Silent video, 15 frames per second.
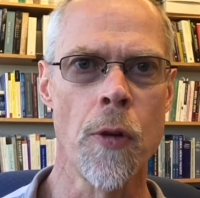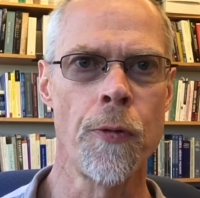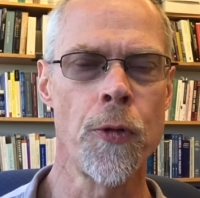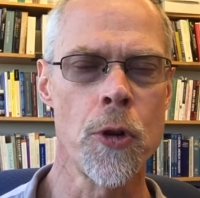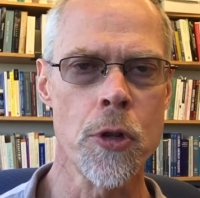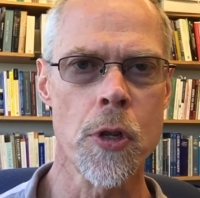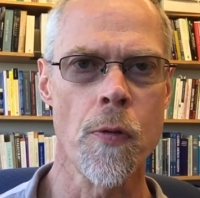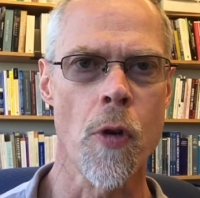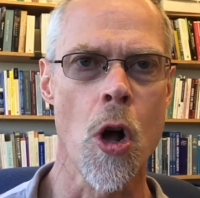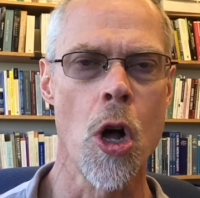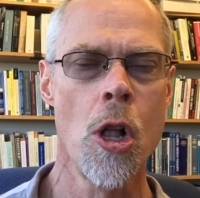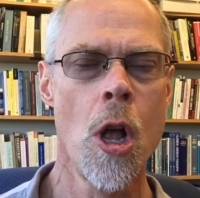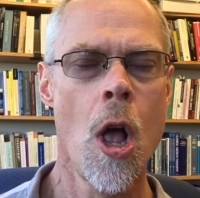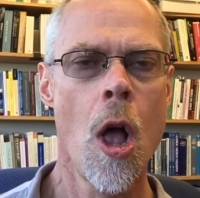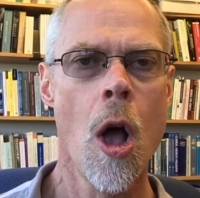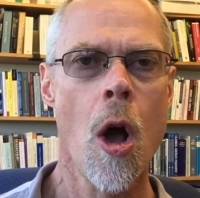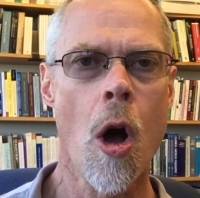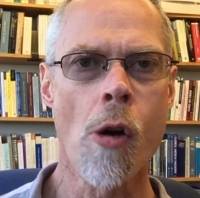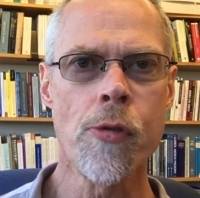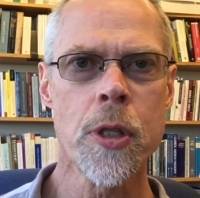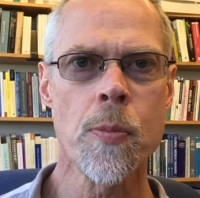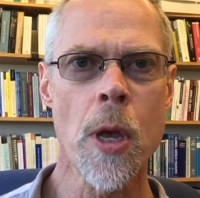First of all,
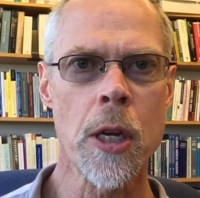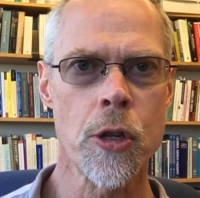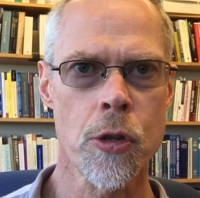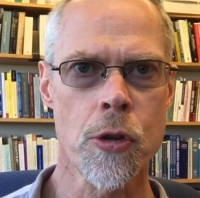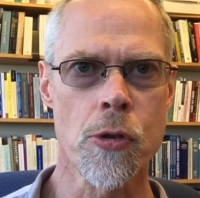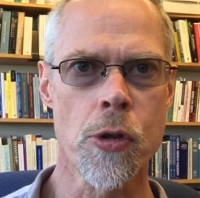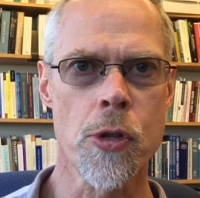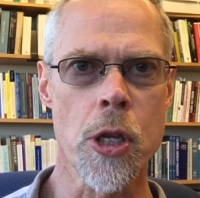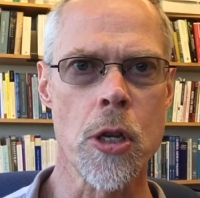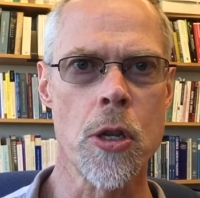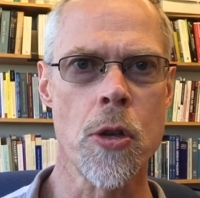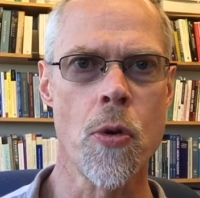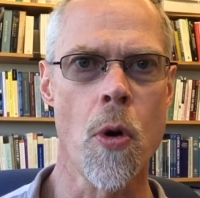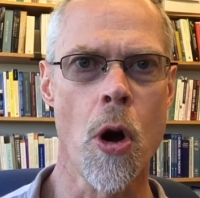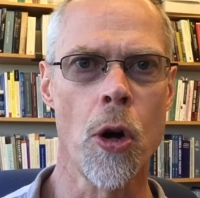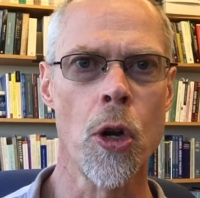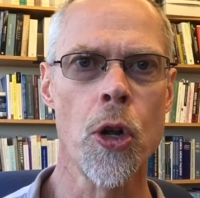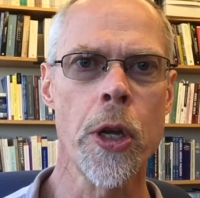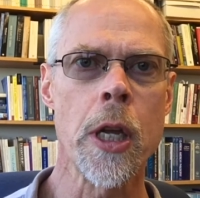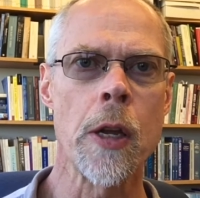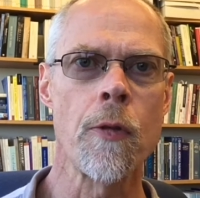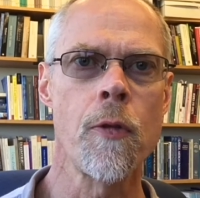always make sure that you are
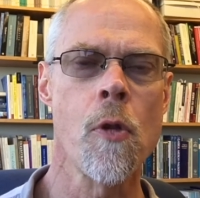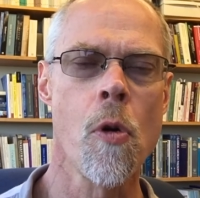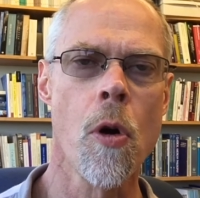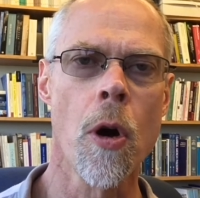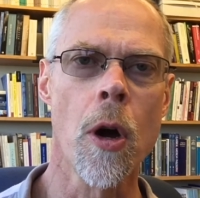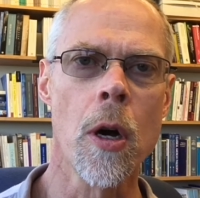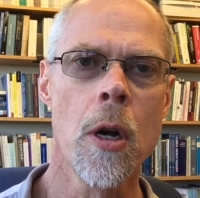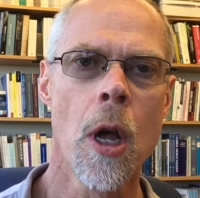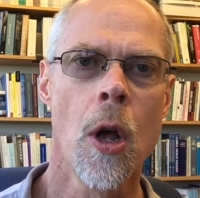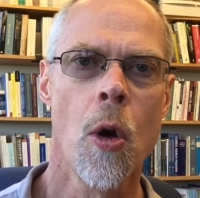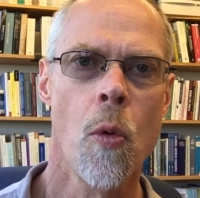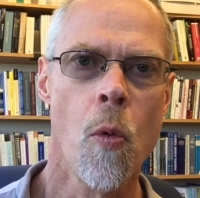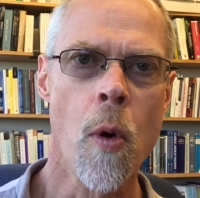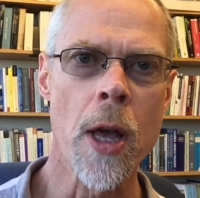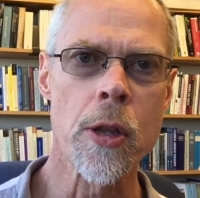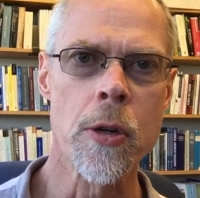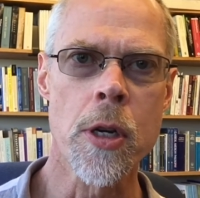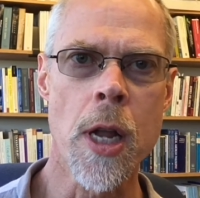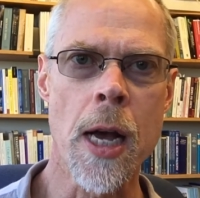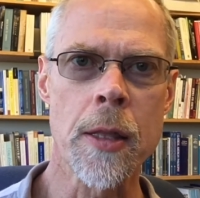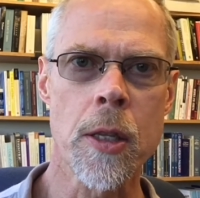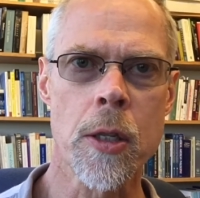looking for whether or
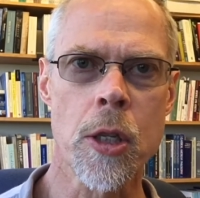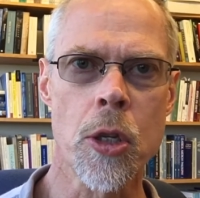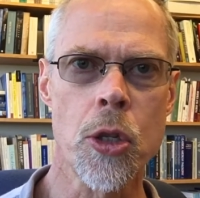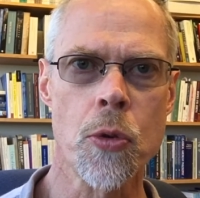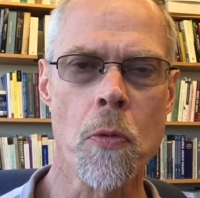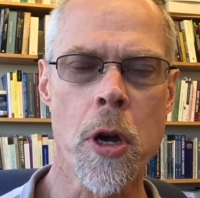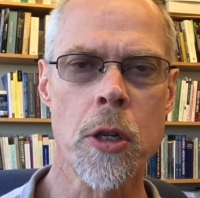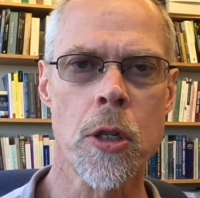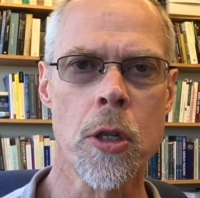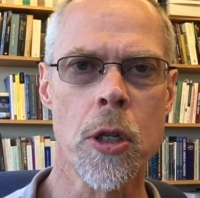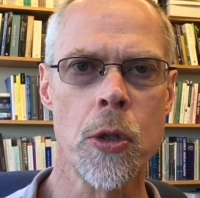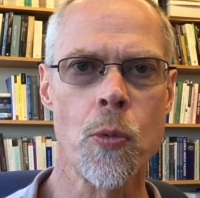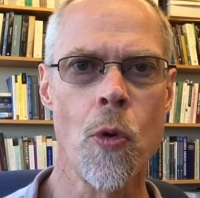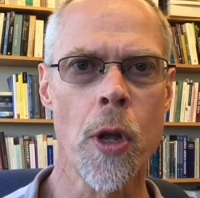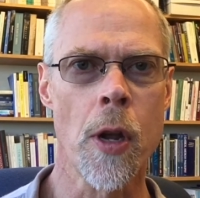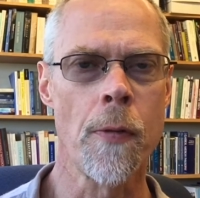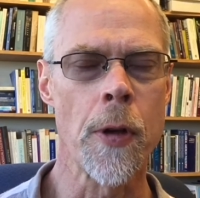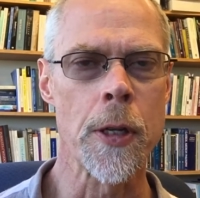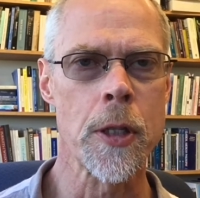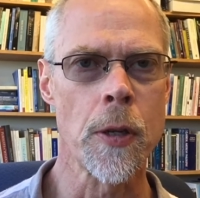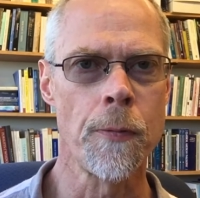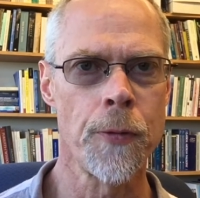not the situation is one of
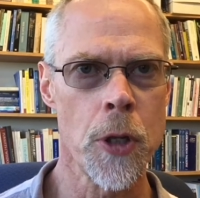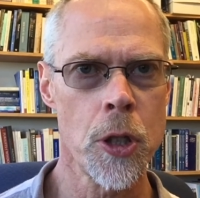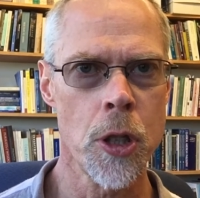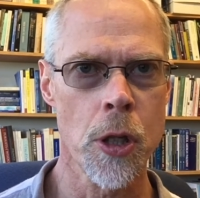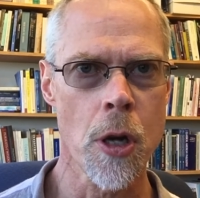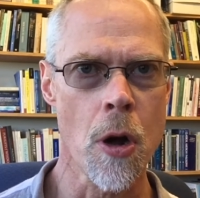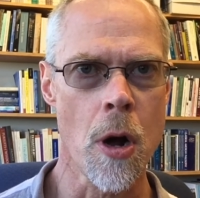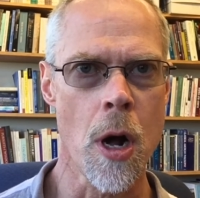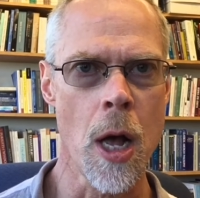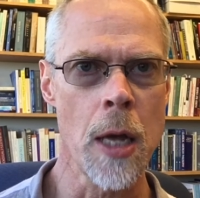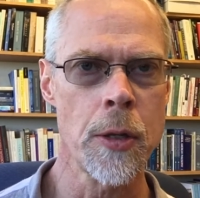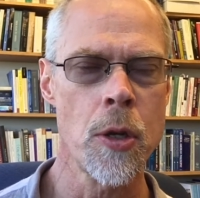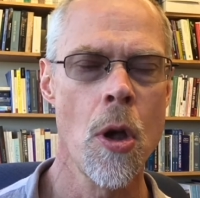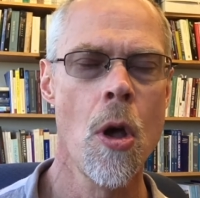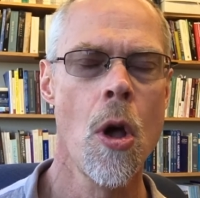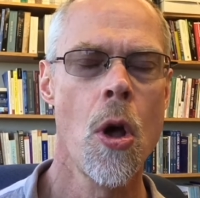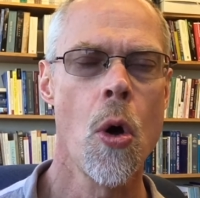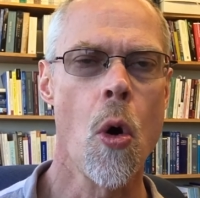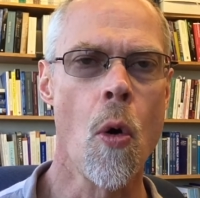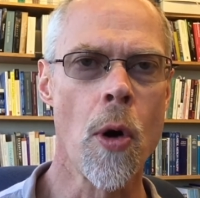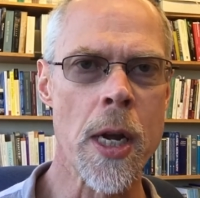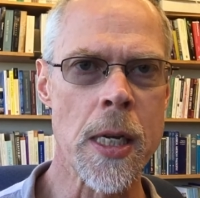a sufficient cause
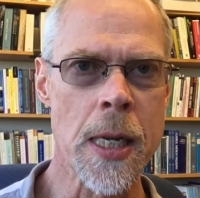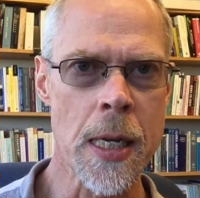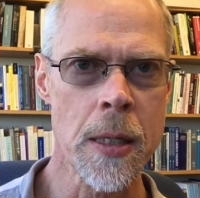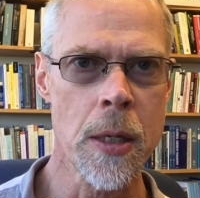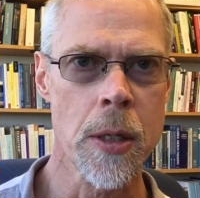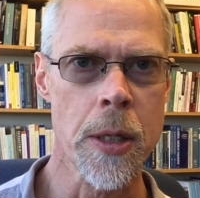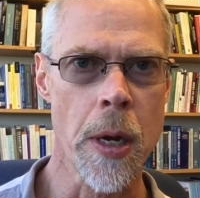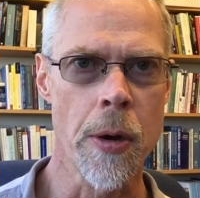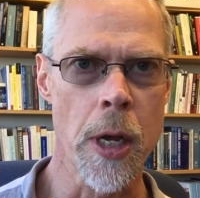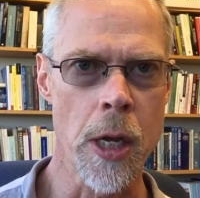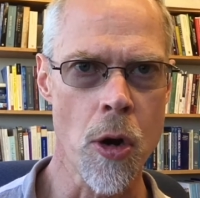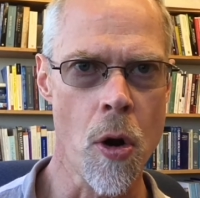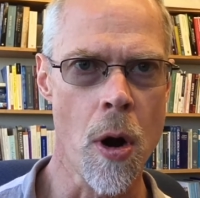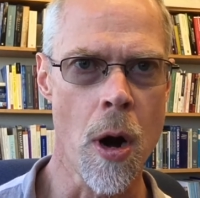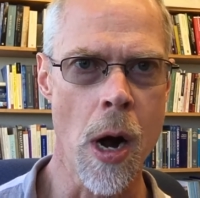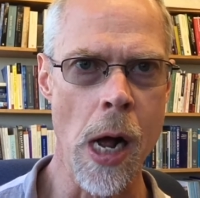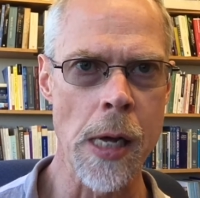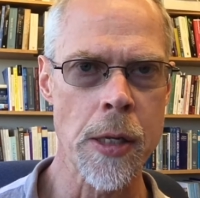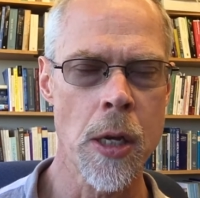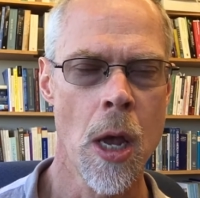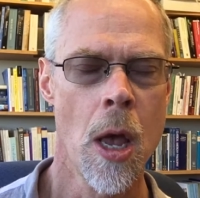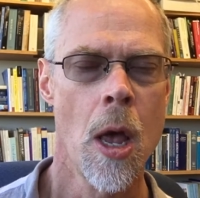or a necessary
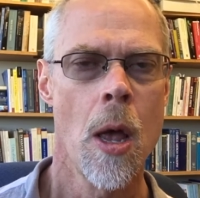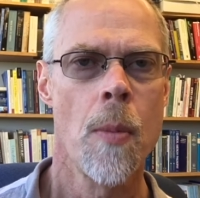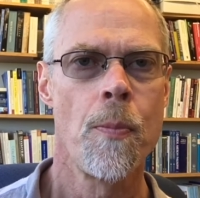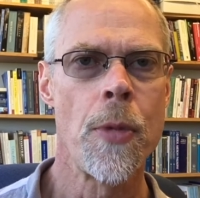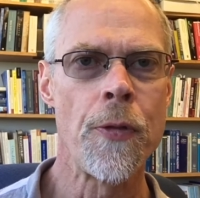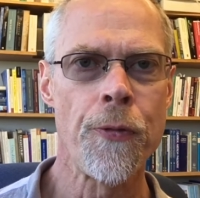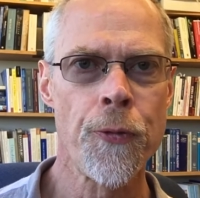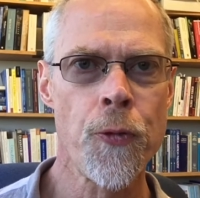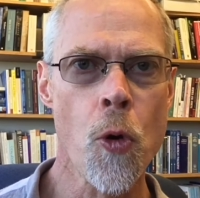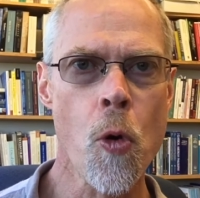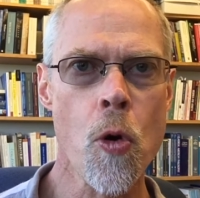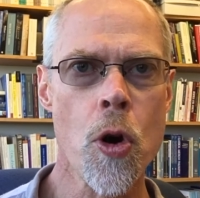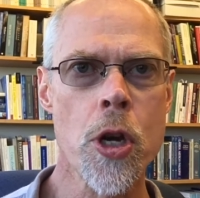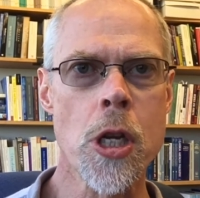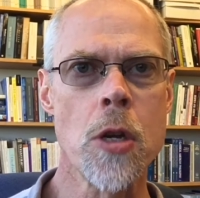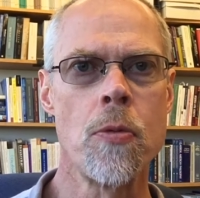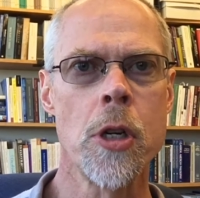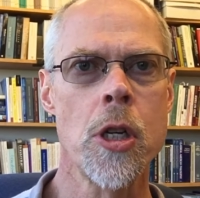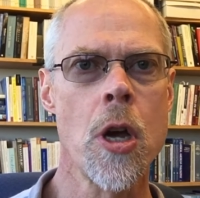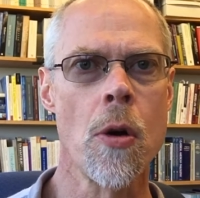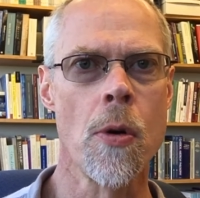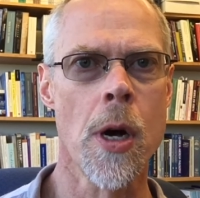cause before you
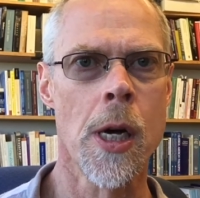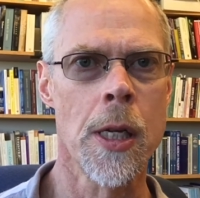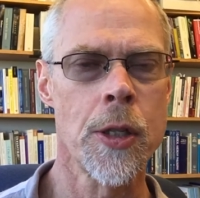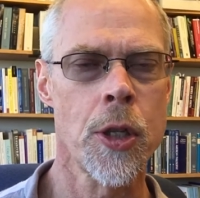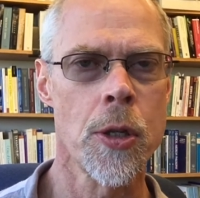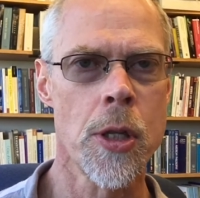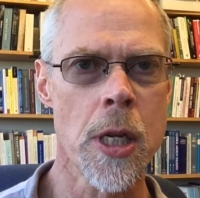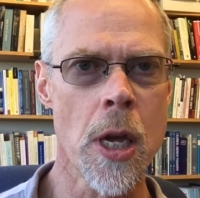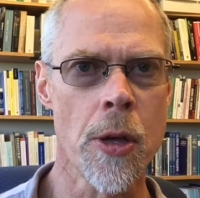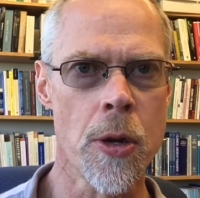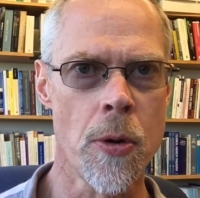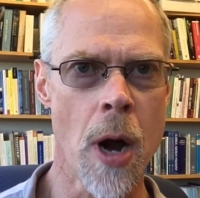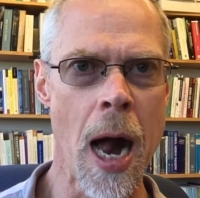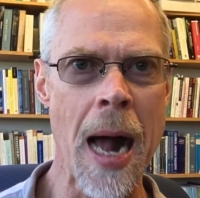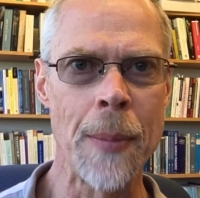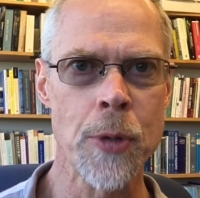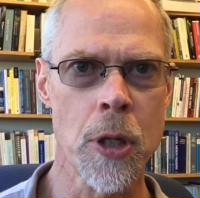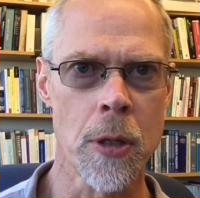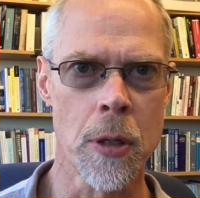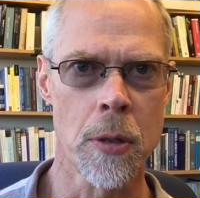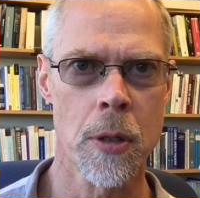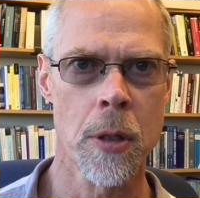would go on to the other
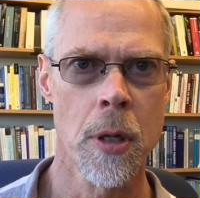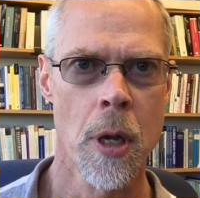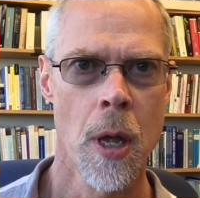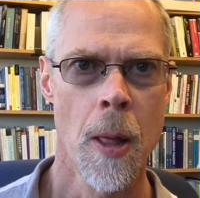options.